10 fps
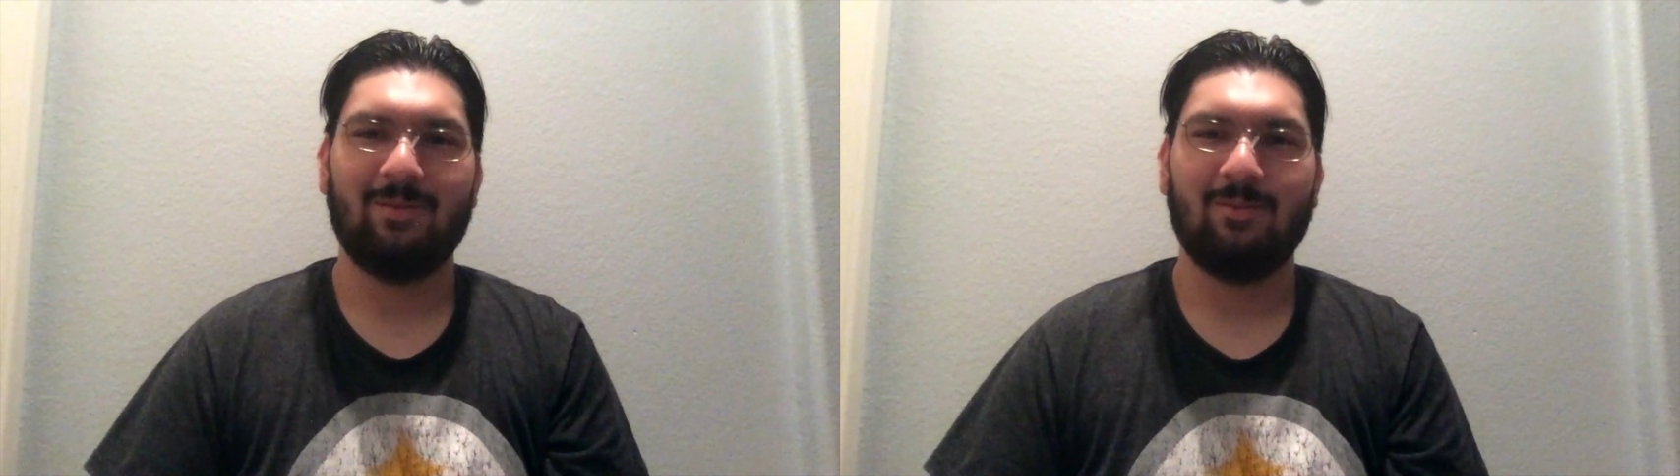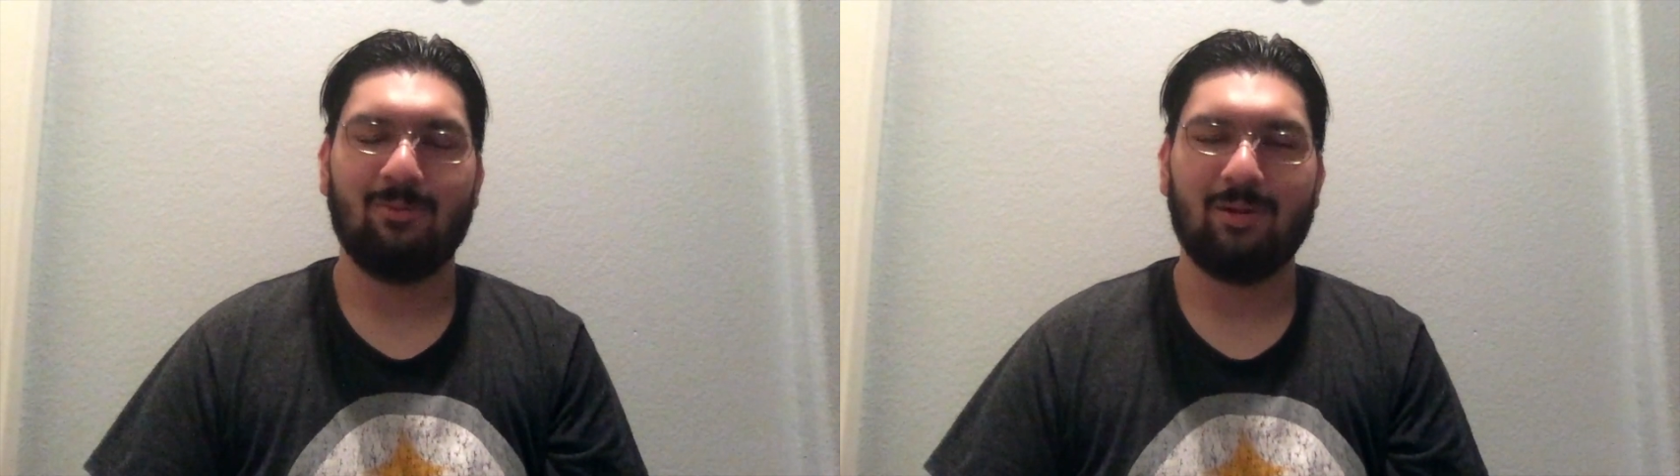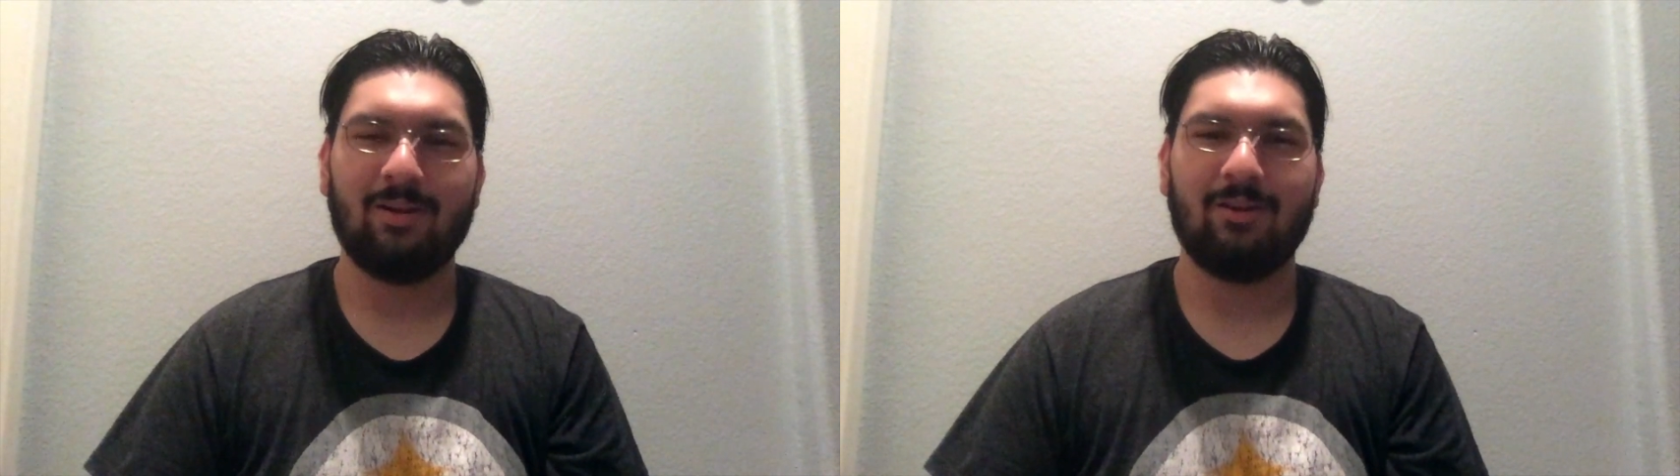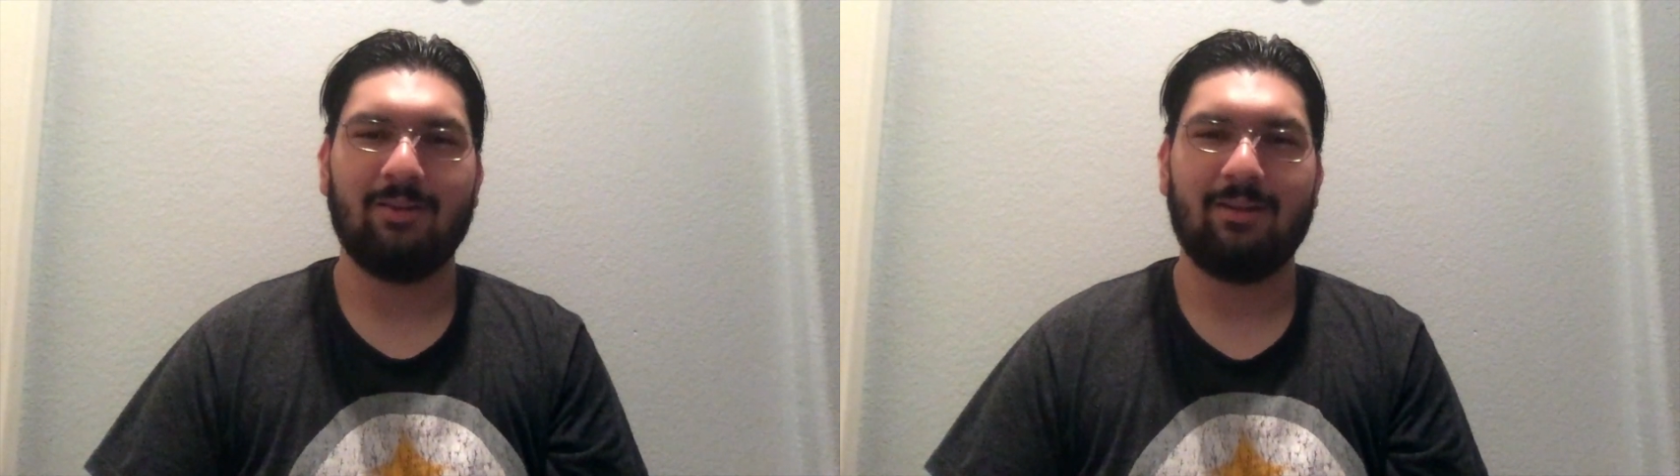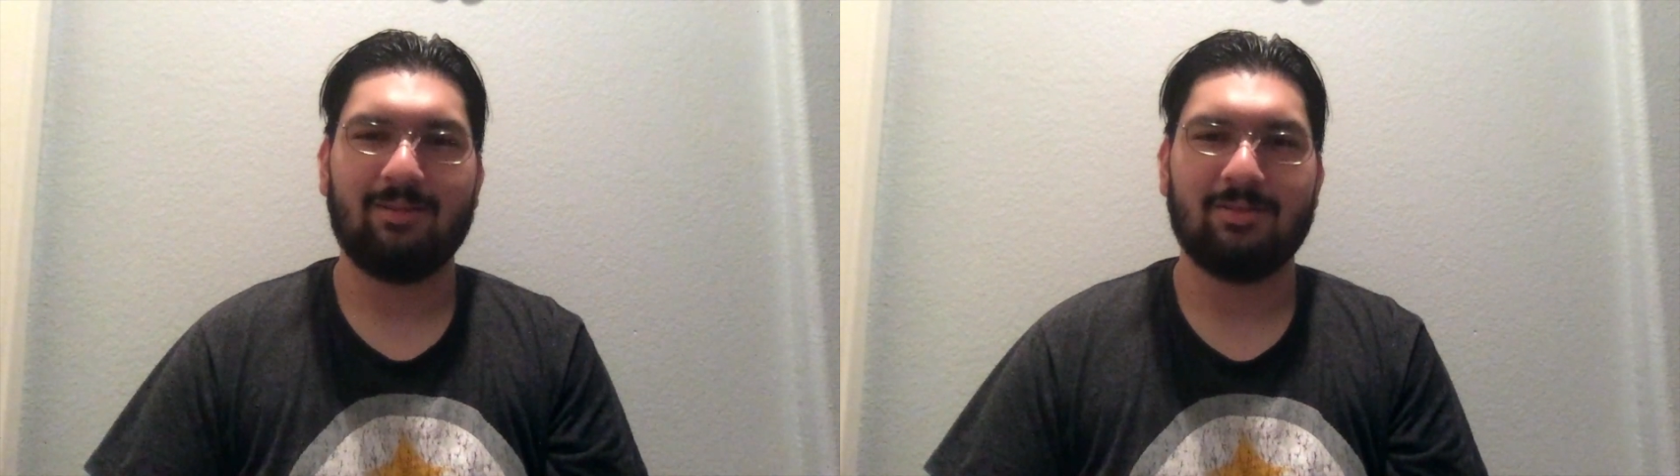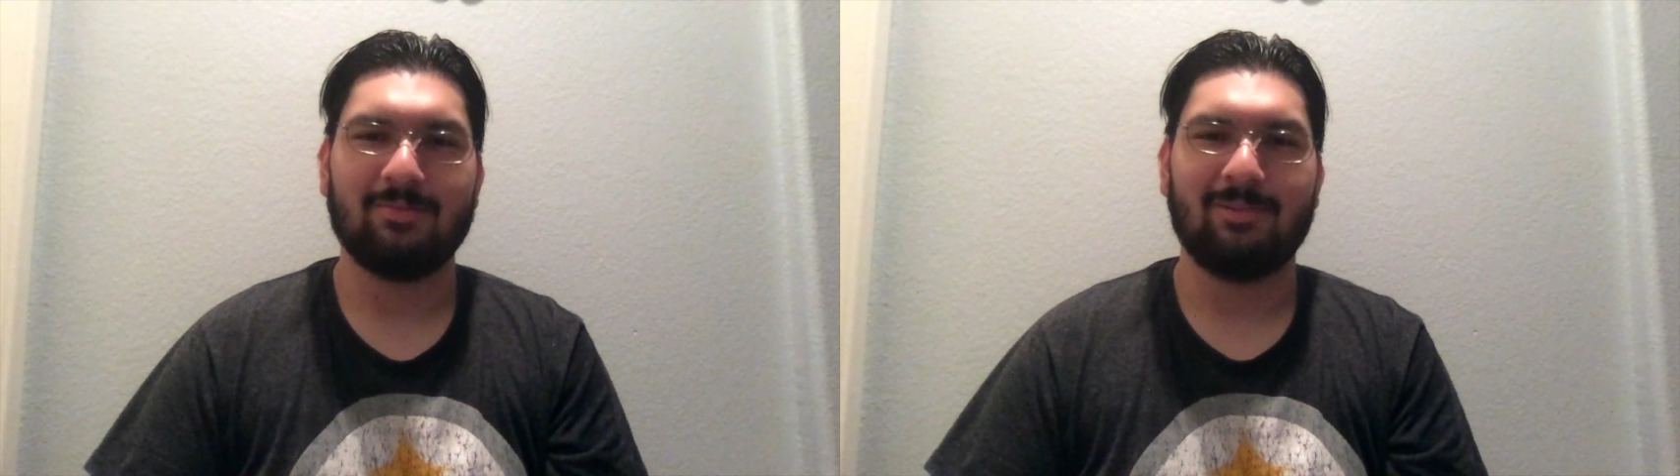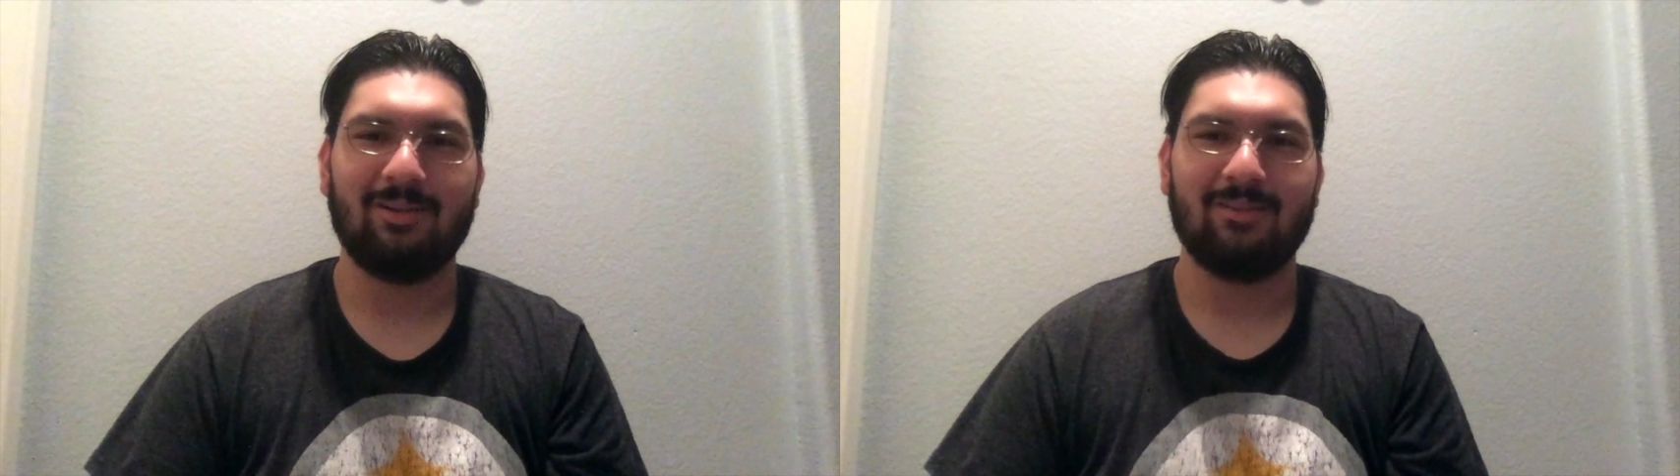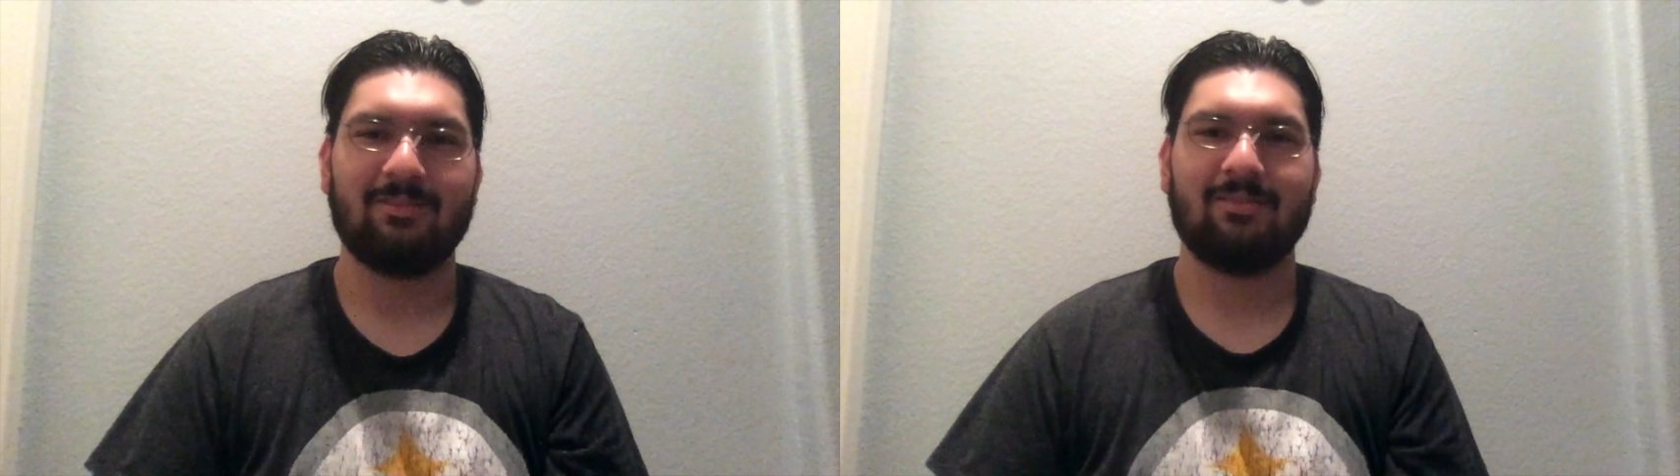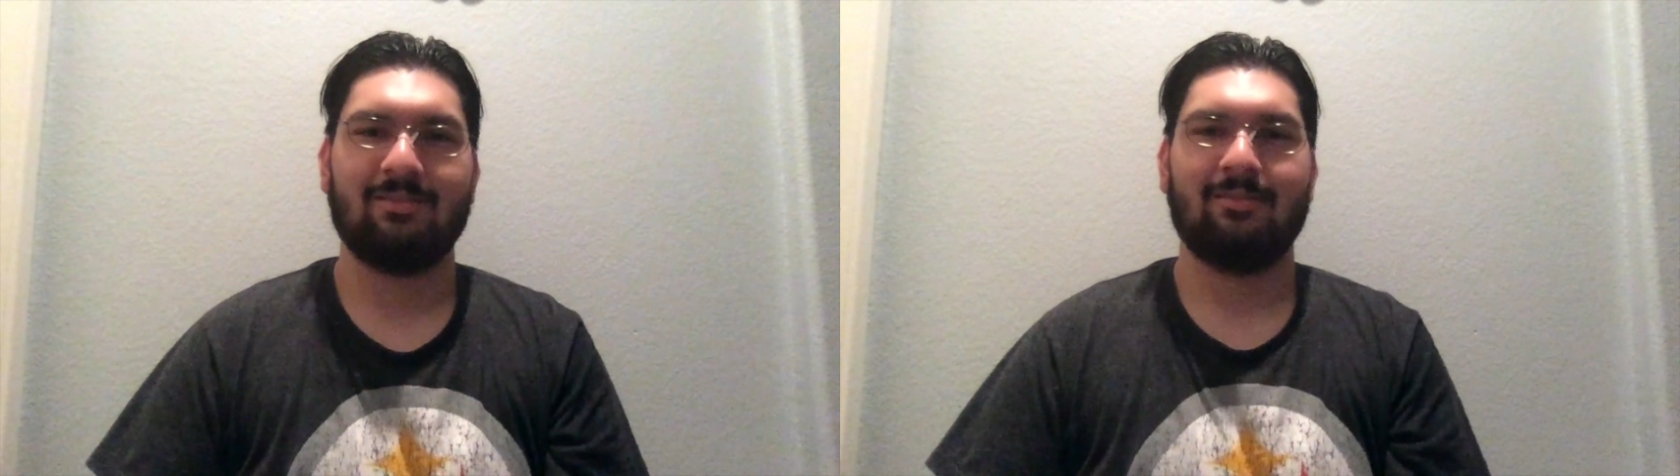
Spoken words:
what a great response.